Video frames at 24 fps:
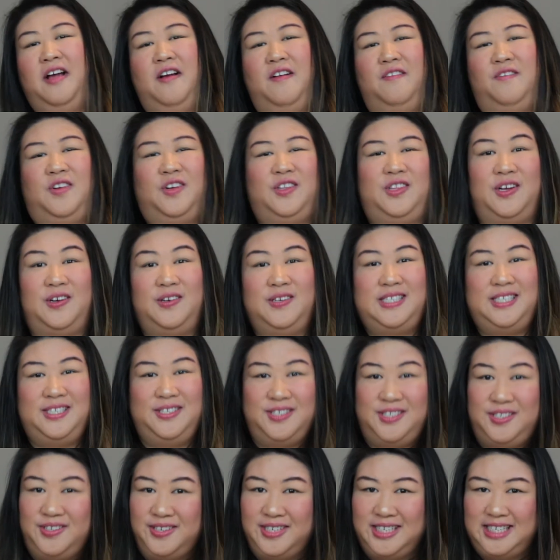For those new
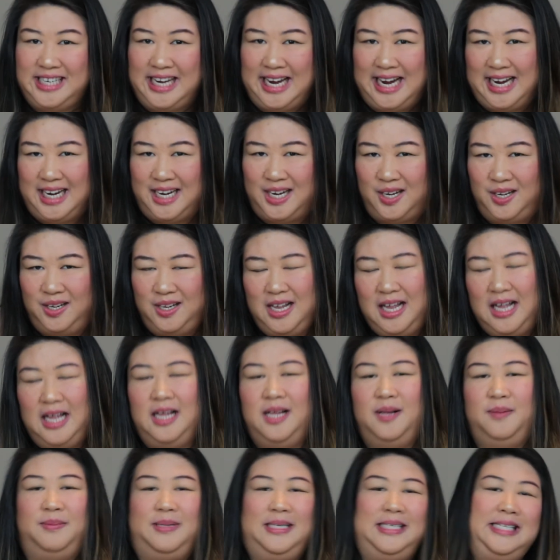to our channel,
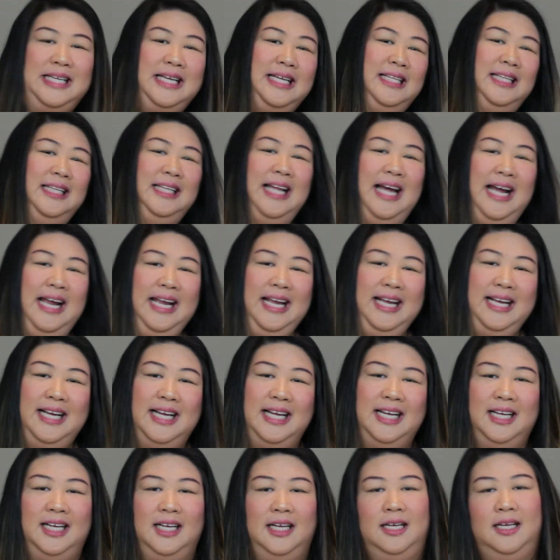please hit like,
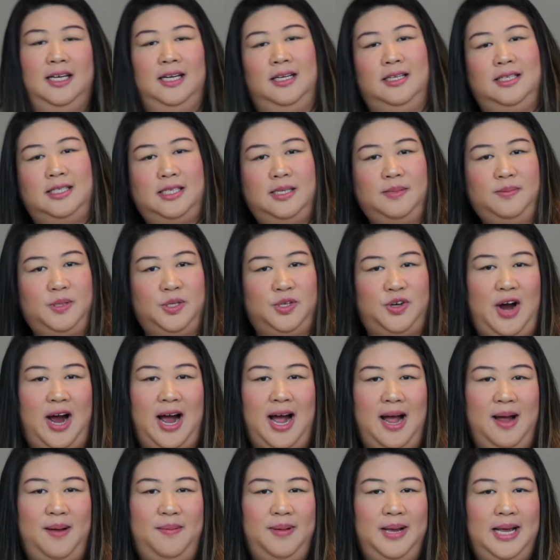
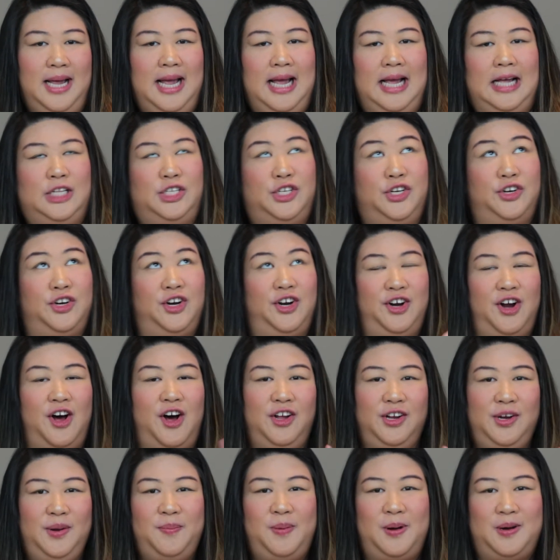subscribe, and turn on
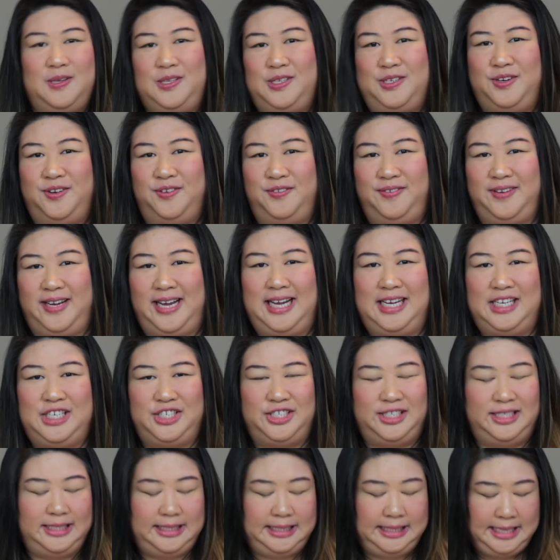all your post
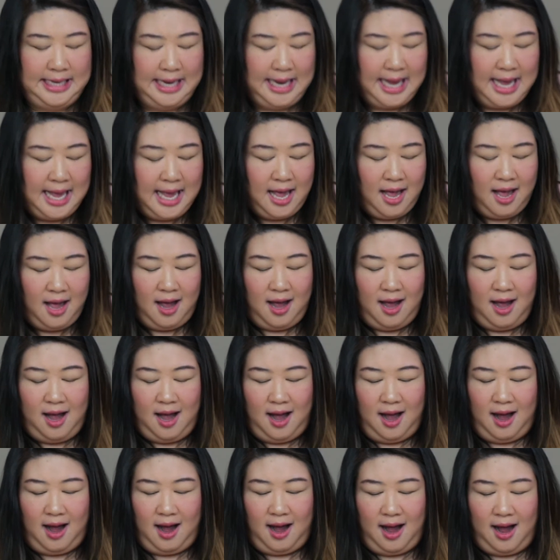notifications.
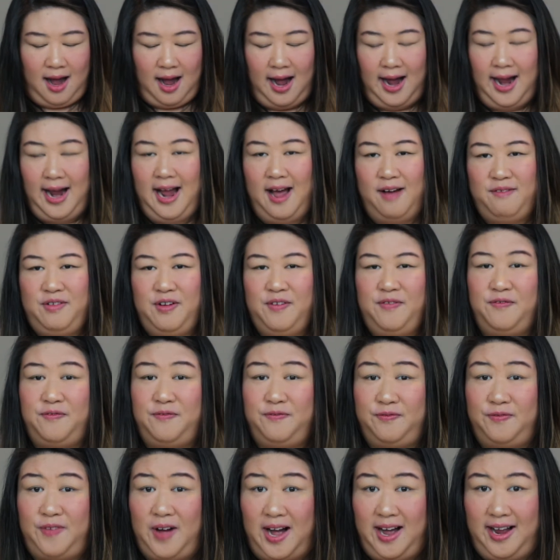I have a
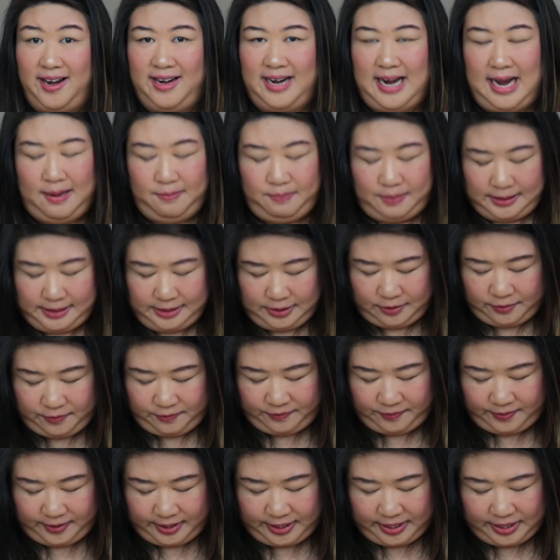fun episode
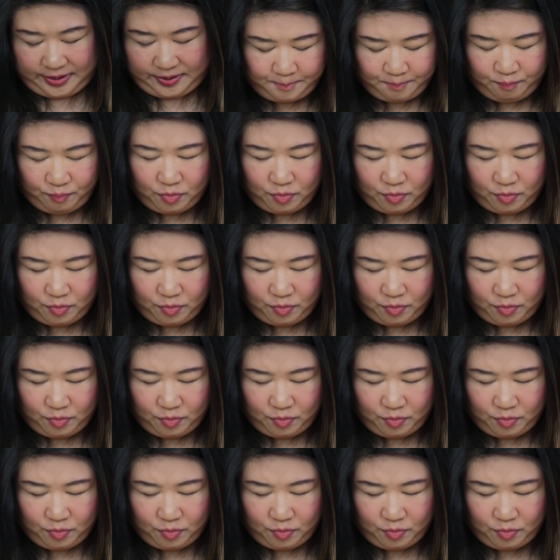for you.